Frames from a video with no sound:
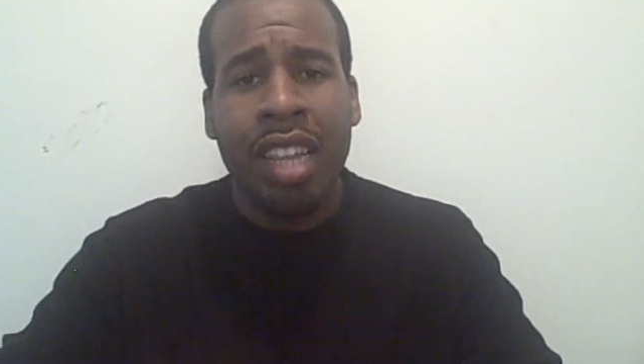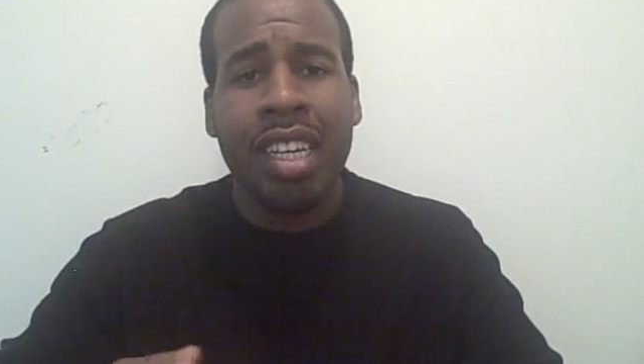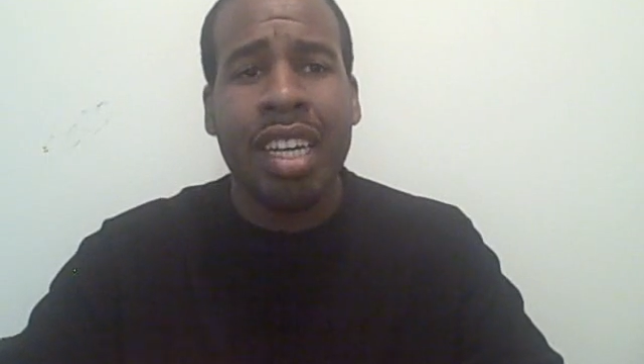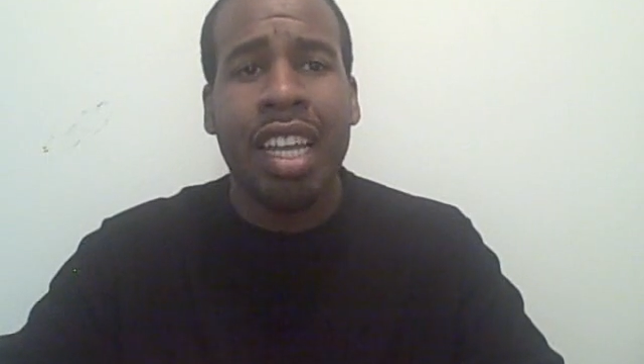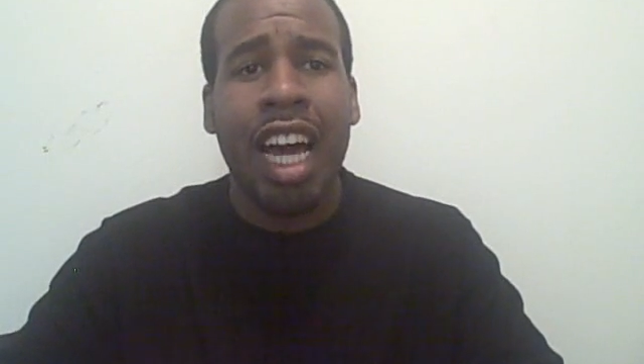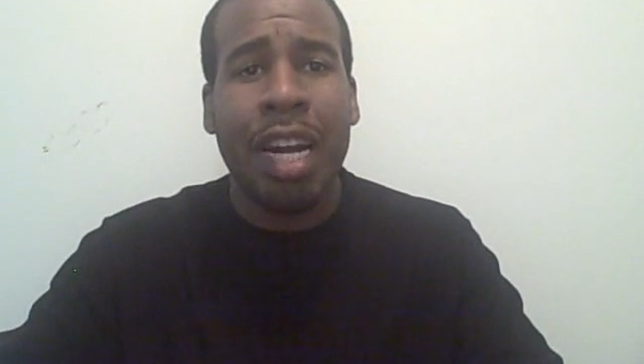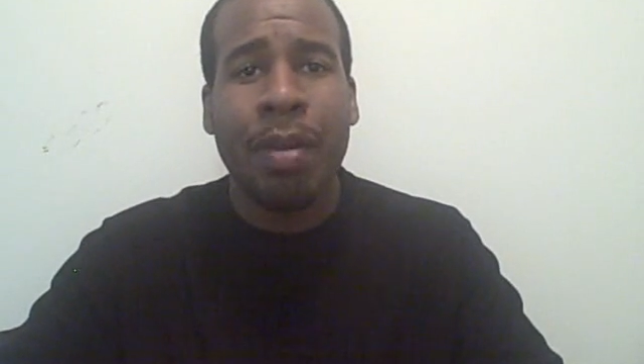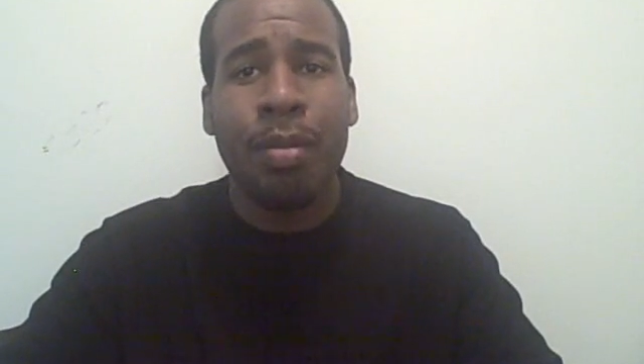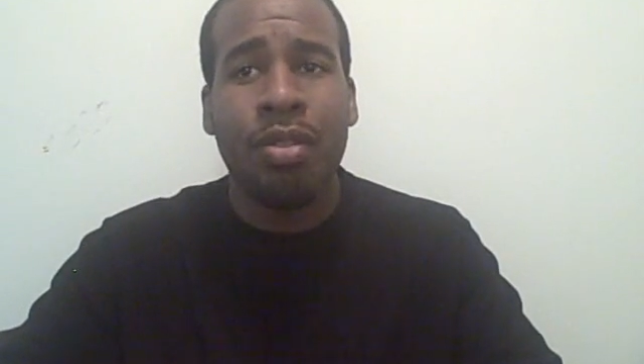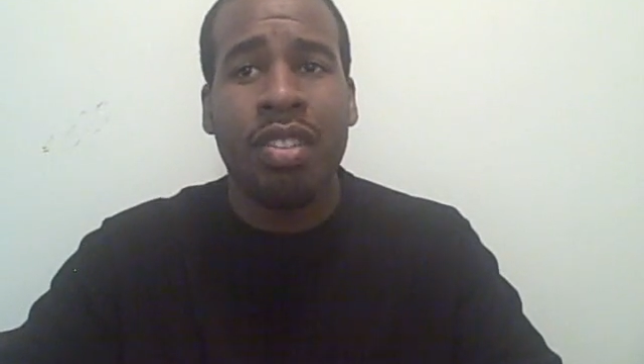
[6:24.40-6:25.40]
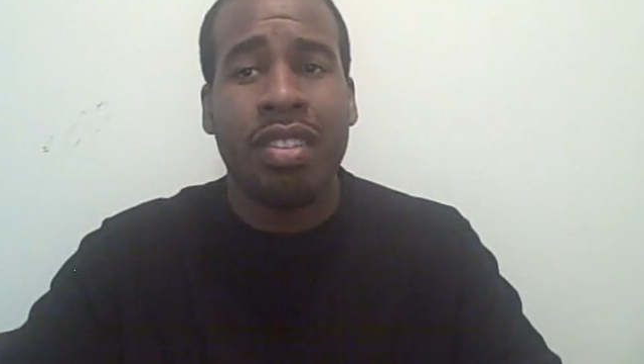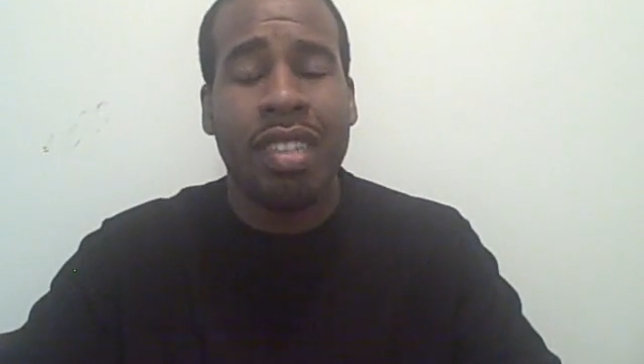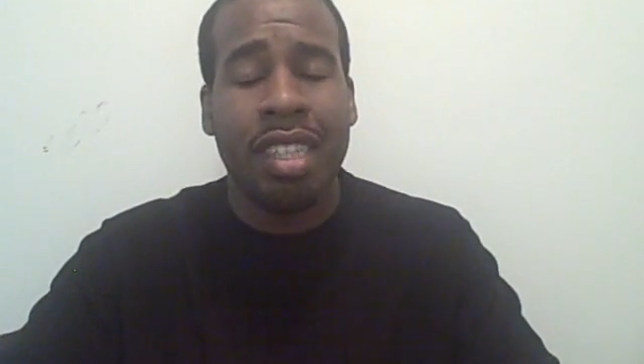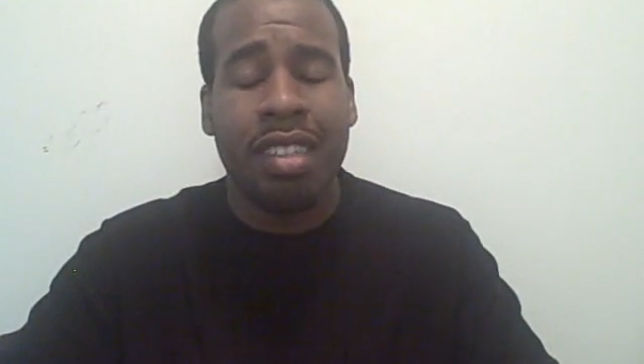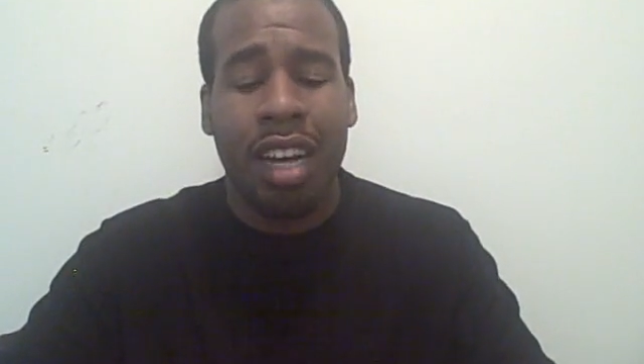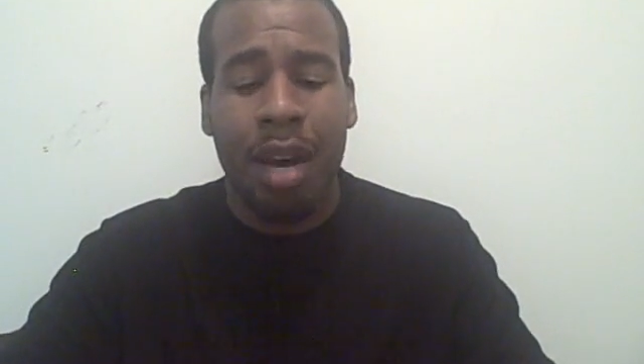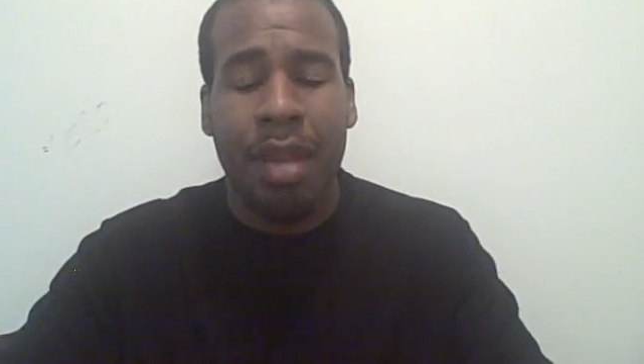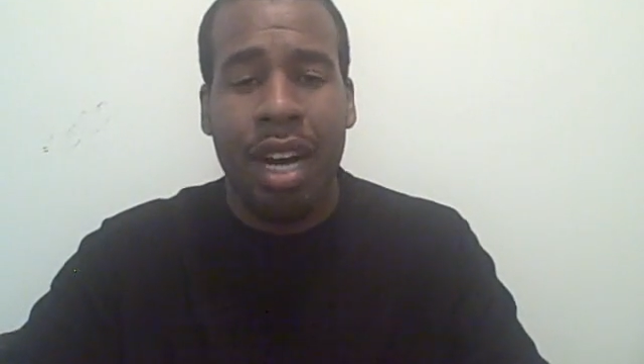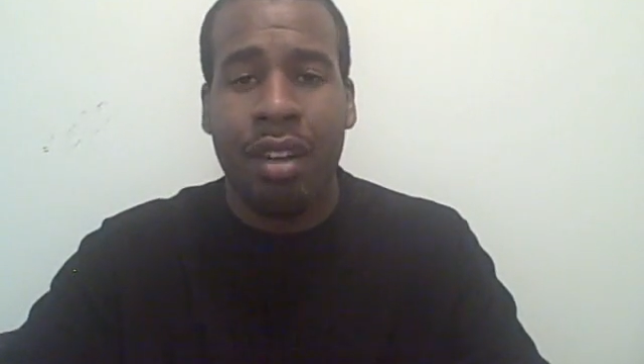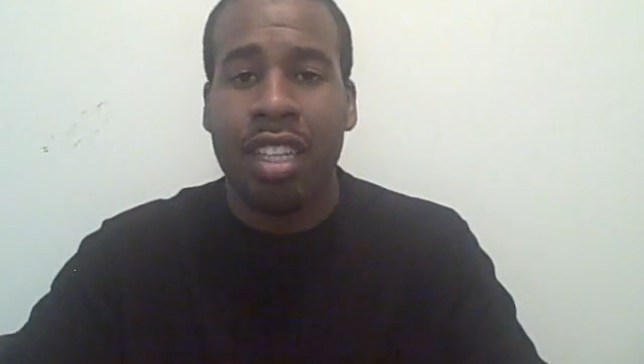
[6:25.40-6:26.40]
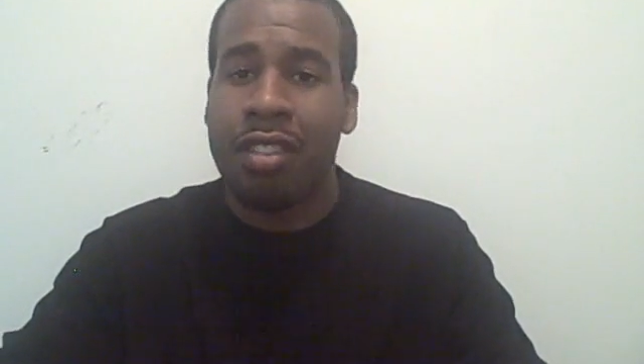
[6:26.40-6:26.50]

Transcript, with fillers: I think a lot of people just need to calm down,